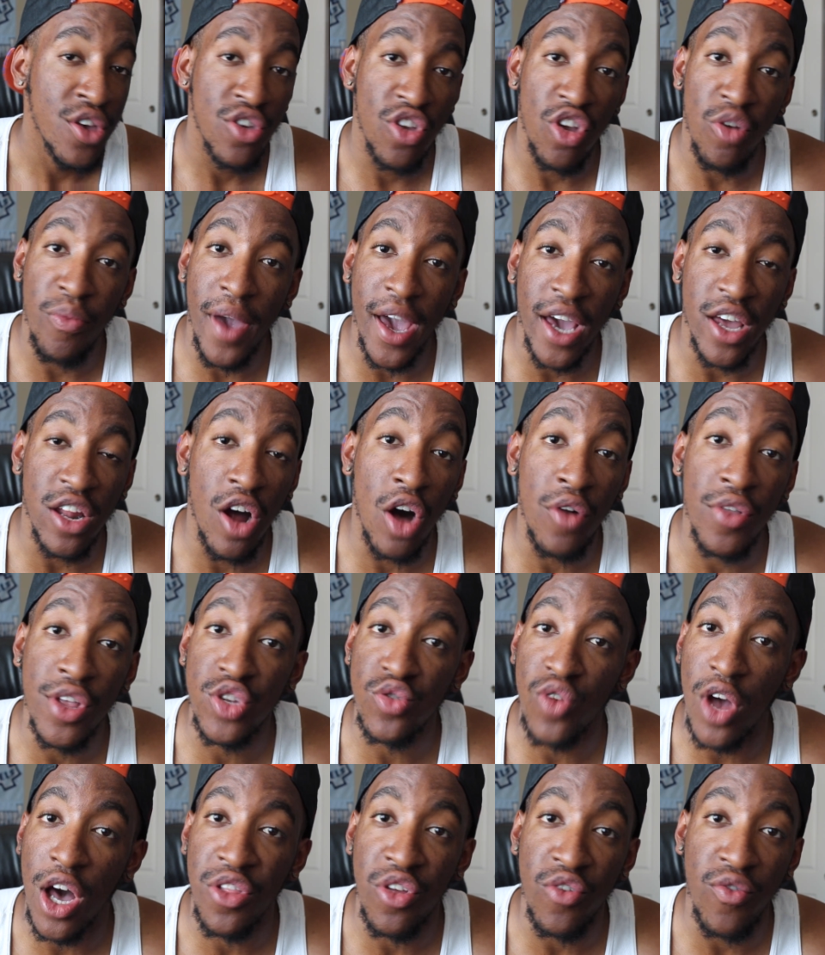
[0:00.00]
You're making all
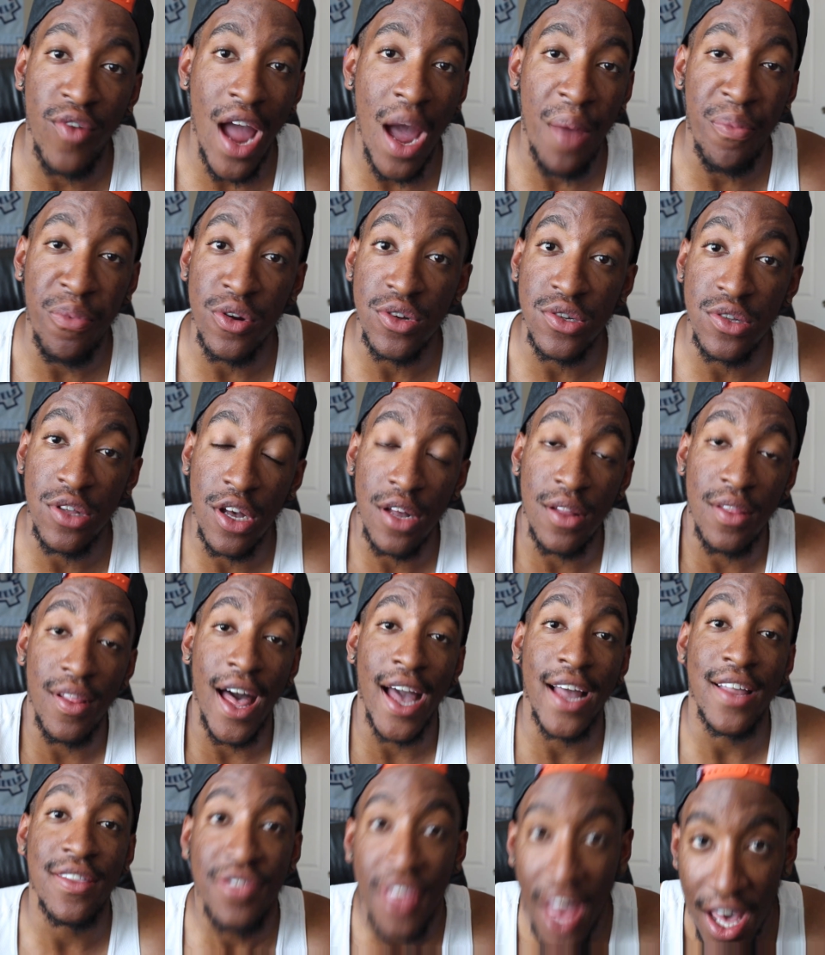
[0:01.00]
these other rappers look
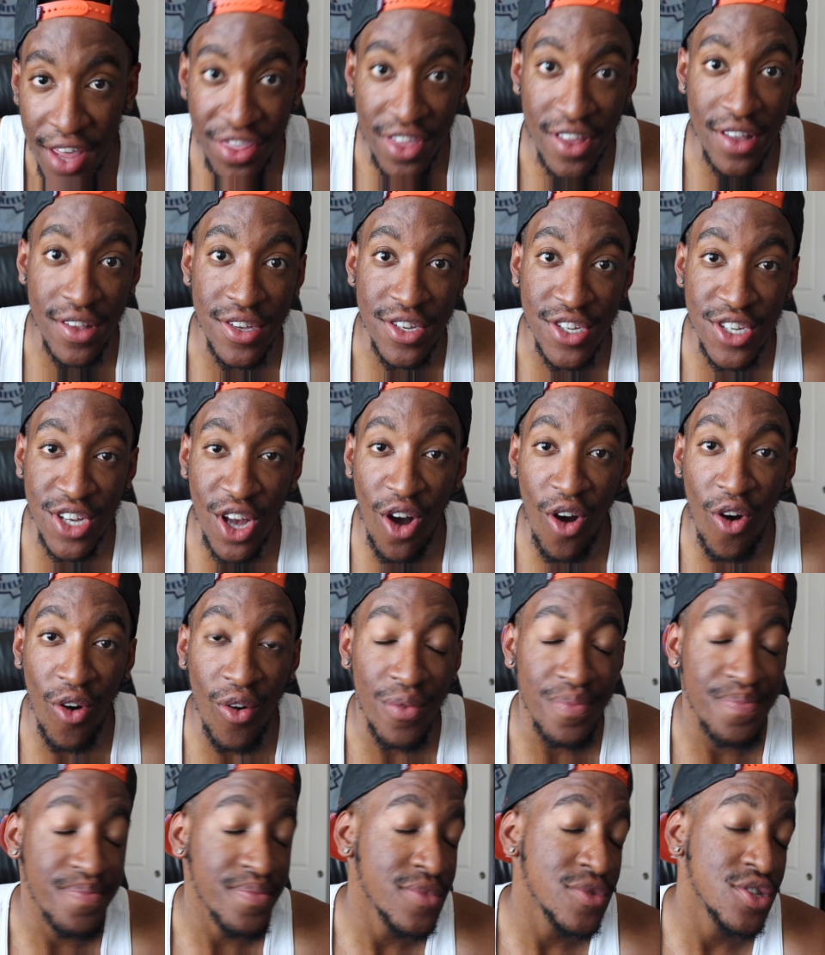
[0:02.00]
like nothing.
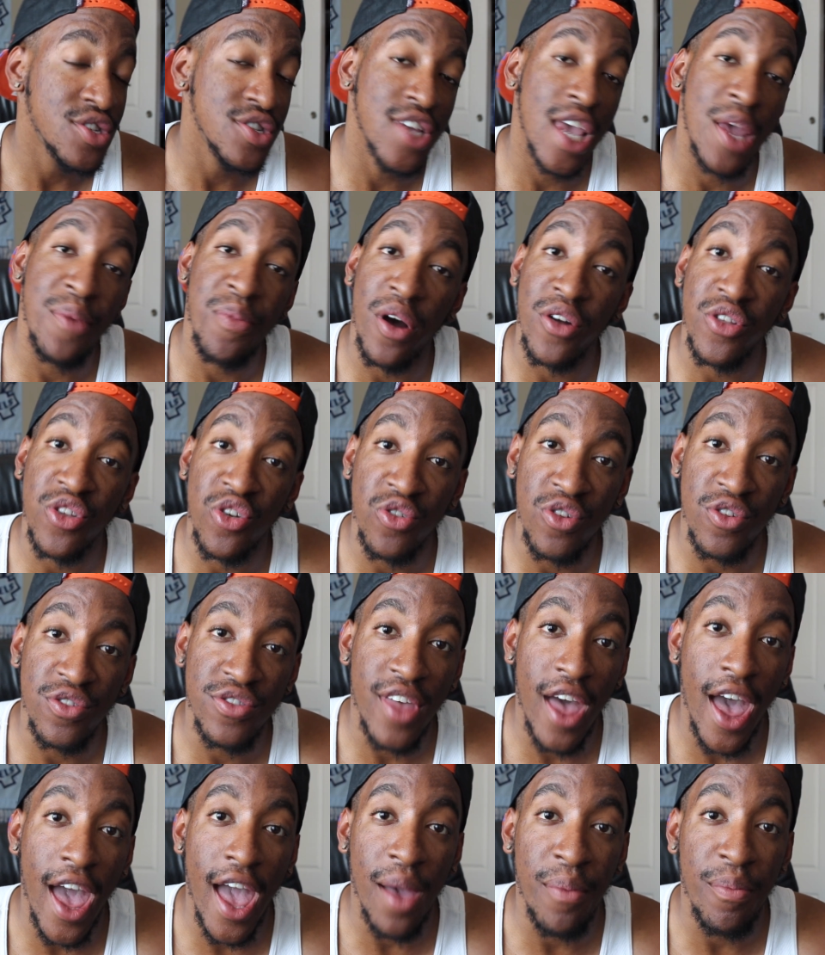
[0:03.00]
So just keep on doing your
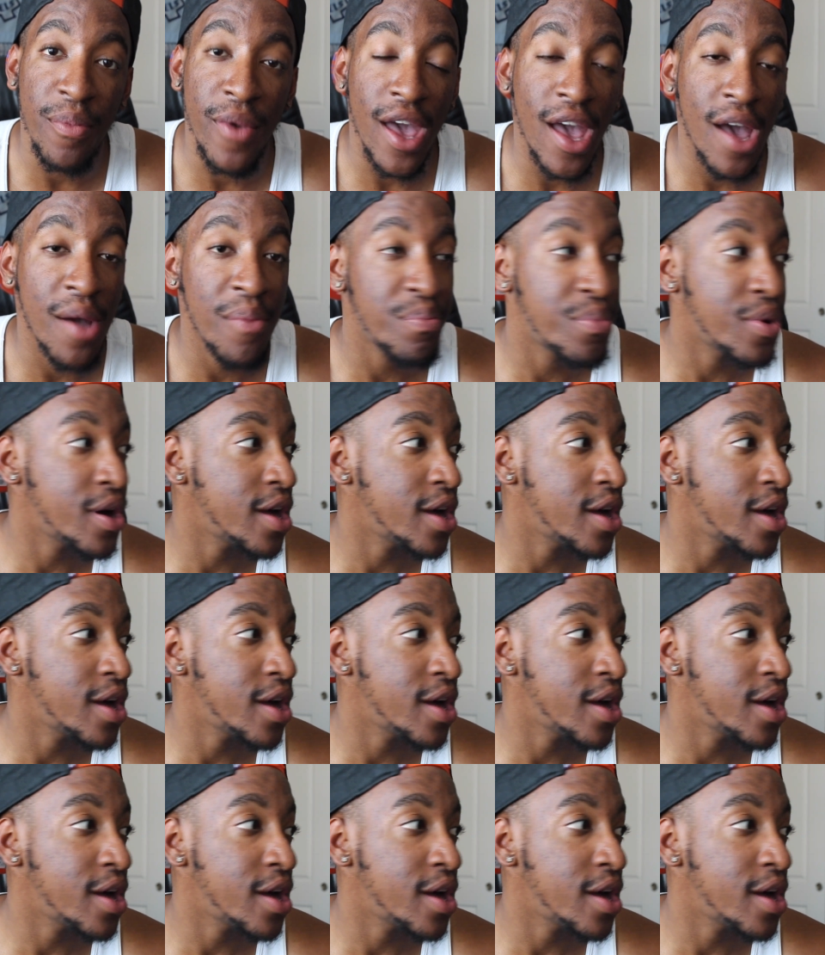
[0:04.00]
thing, man.